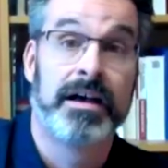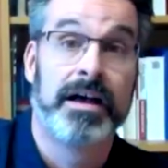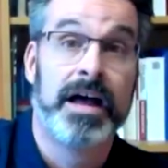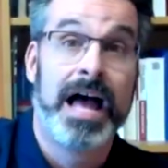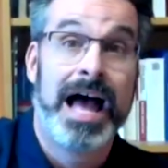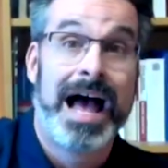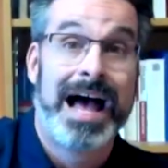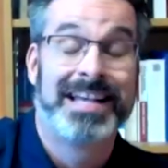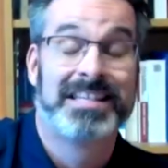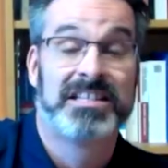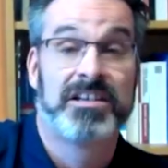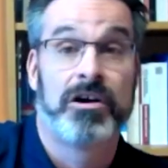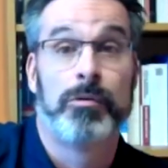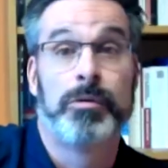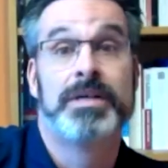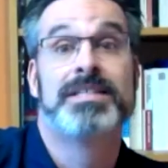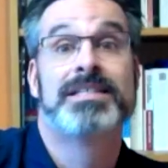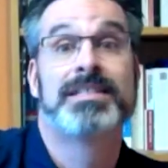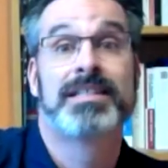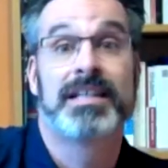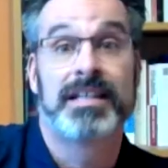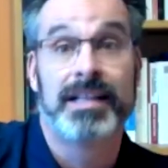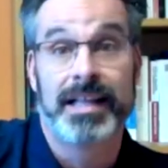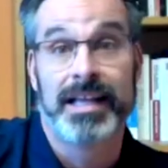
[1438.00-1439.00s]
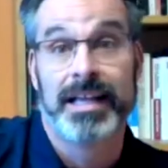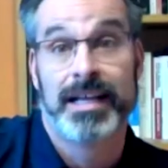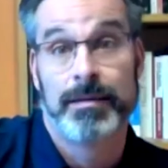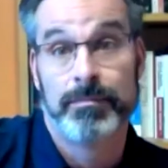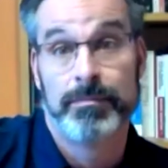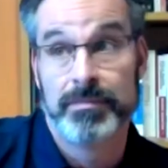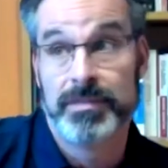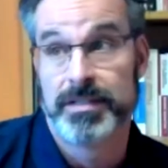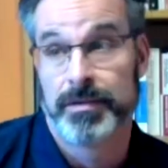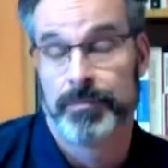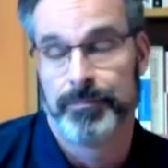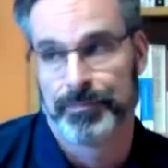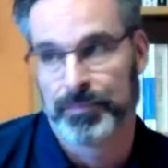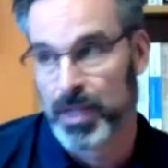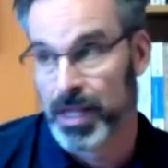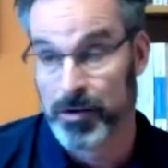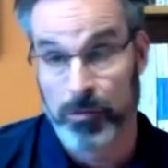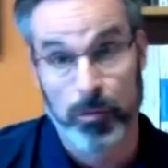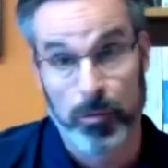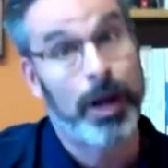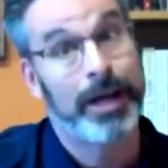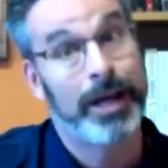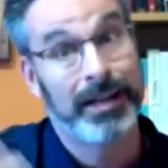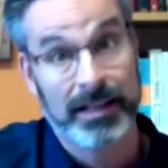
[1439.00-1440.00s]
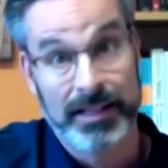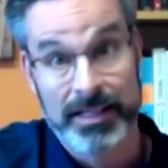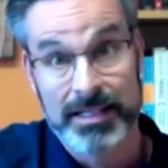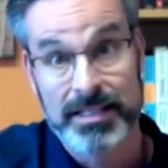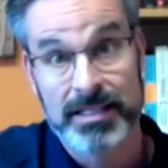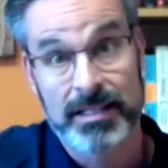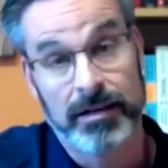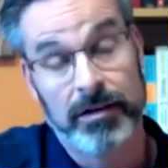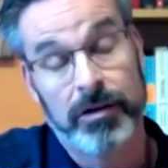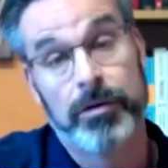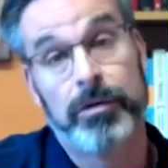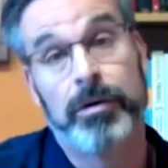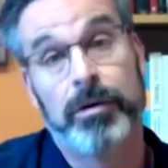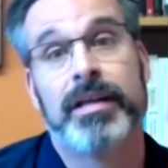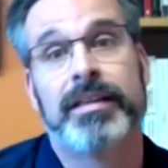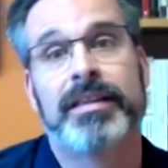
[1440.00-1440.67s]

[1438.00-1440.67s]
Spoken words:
has always claimed, and rightly so,